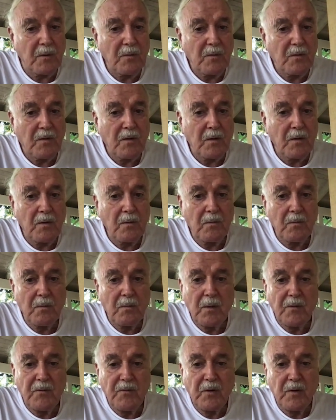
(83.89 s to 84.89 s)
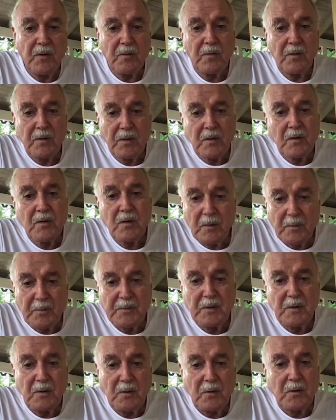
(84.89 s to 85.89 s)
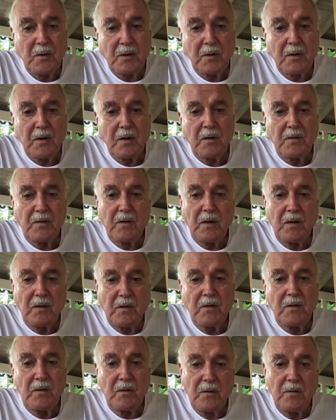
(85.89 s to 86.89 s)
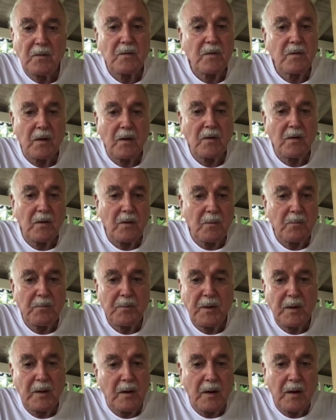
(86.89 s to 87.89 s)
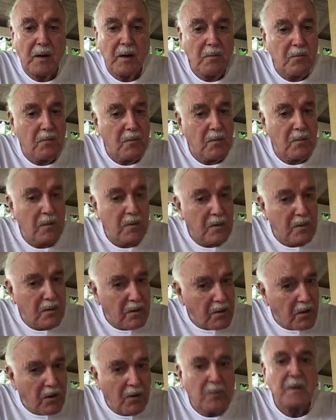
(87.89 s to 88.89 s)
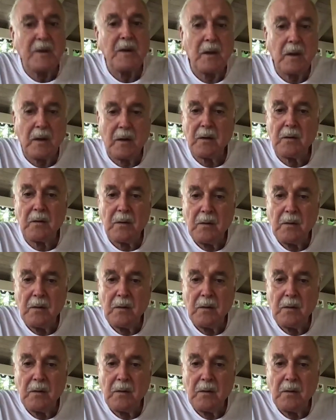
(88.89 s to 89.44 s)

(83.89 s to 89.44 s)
So if you're at the top of the organization, you say to your PA, nobody